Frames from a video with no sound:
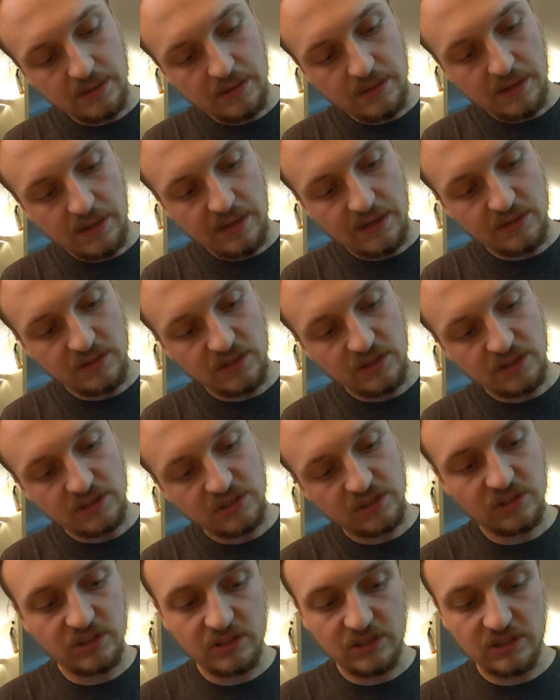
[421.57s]
and just
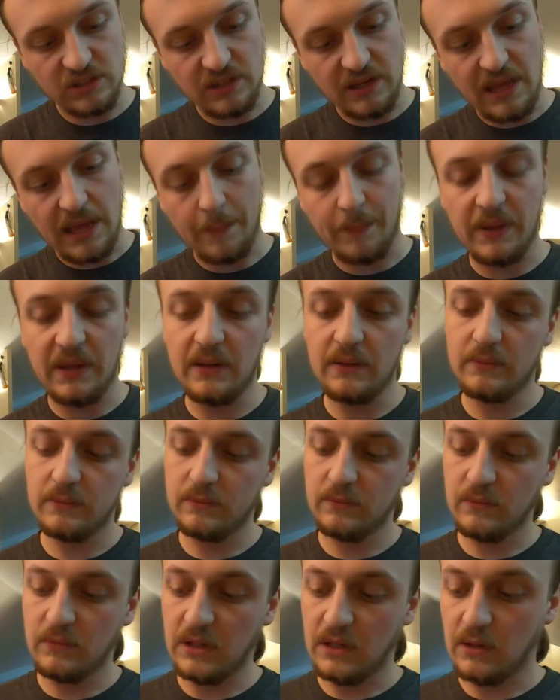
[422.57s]
snap it,
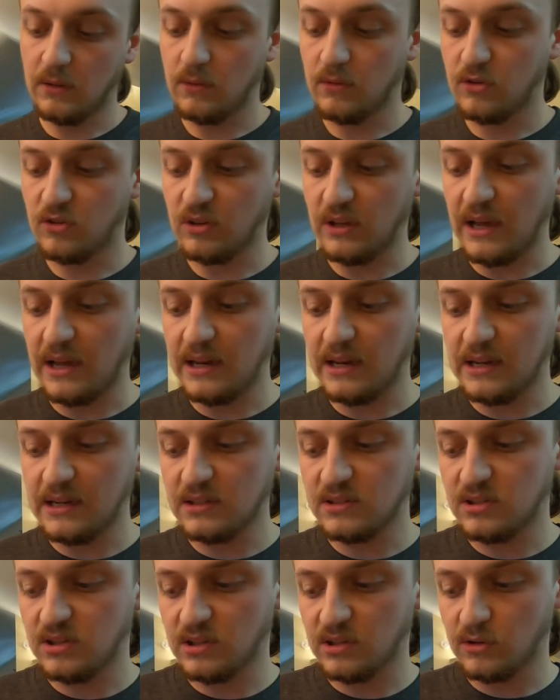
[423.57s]
slide it
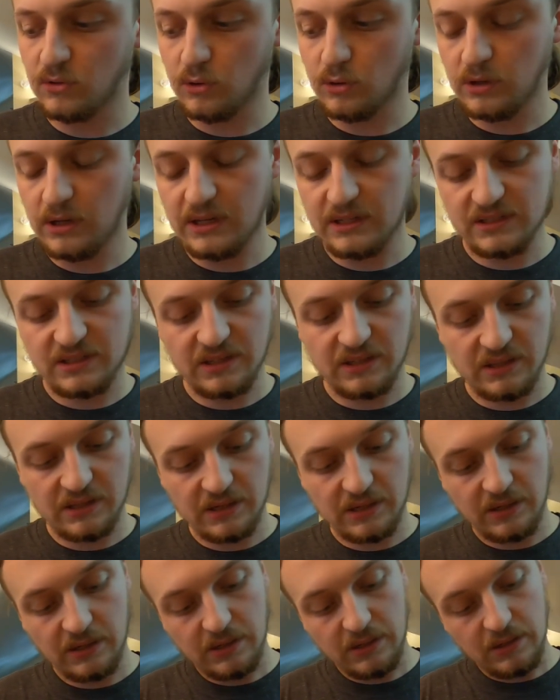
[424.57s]
into
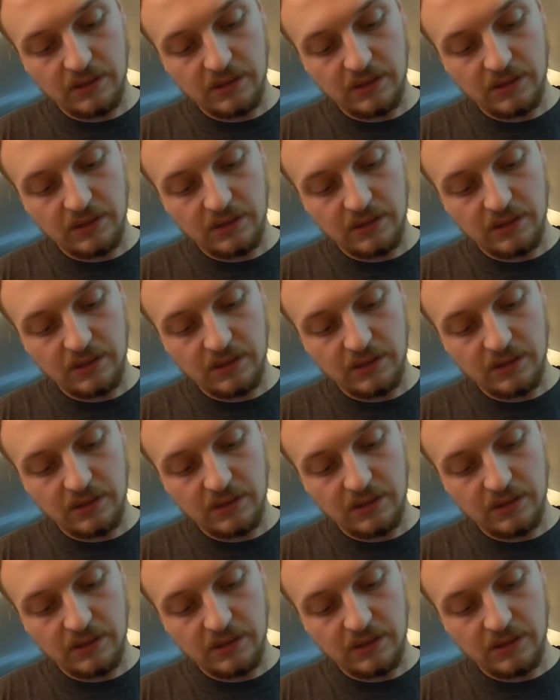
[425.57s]
the